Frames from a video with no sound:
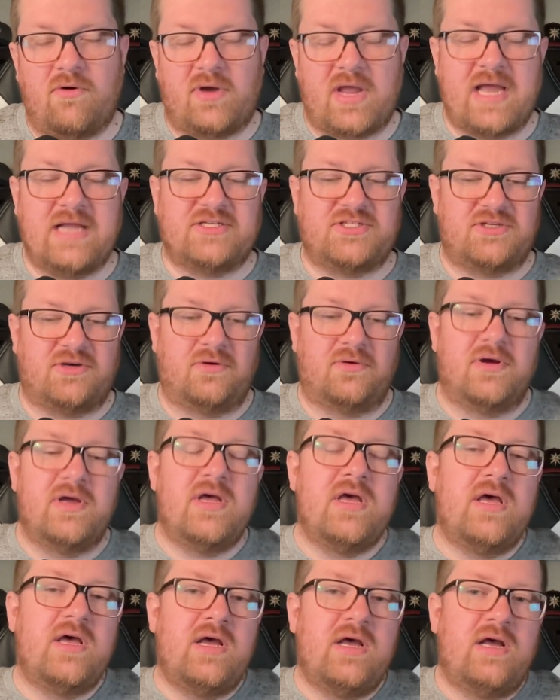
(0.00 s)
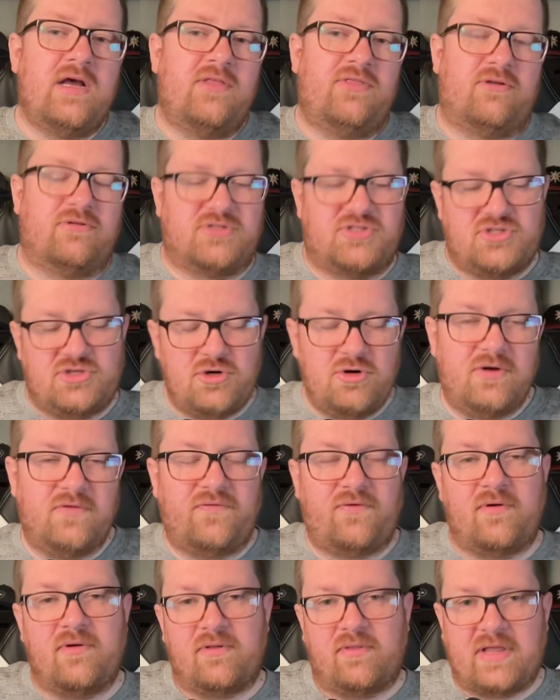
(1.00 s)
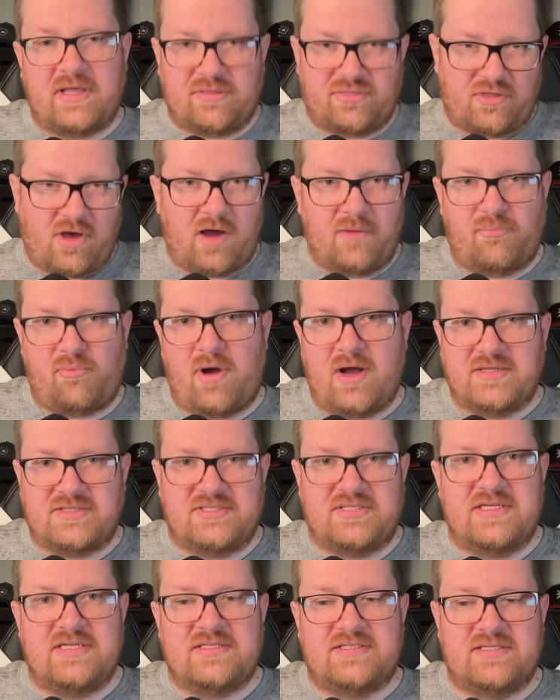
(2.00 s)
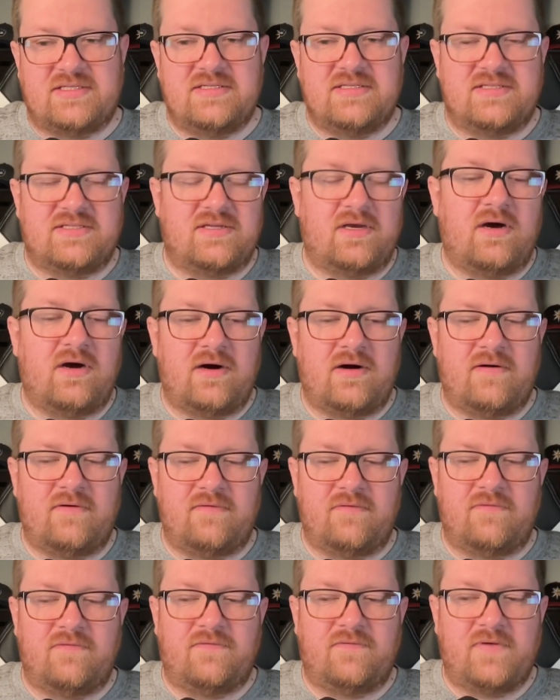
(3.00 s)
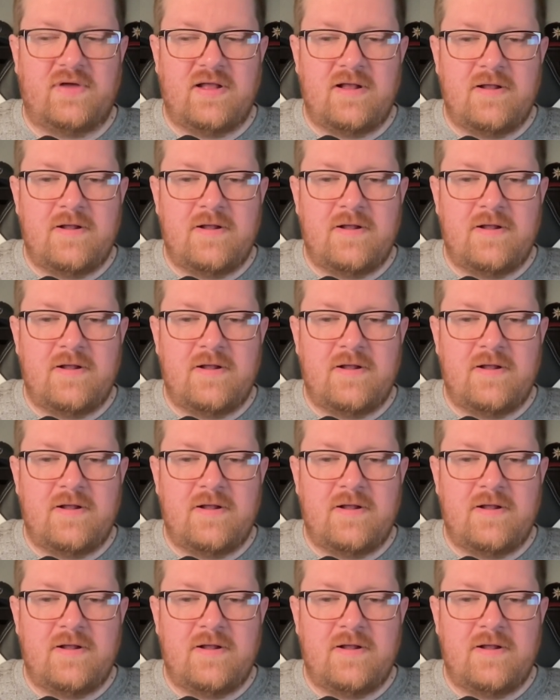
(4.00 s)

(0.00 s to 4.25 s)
Okay, so there's two different like thought processes of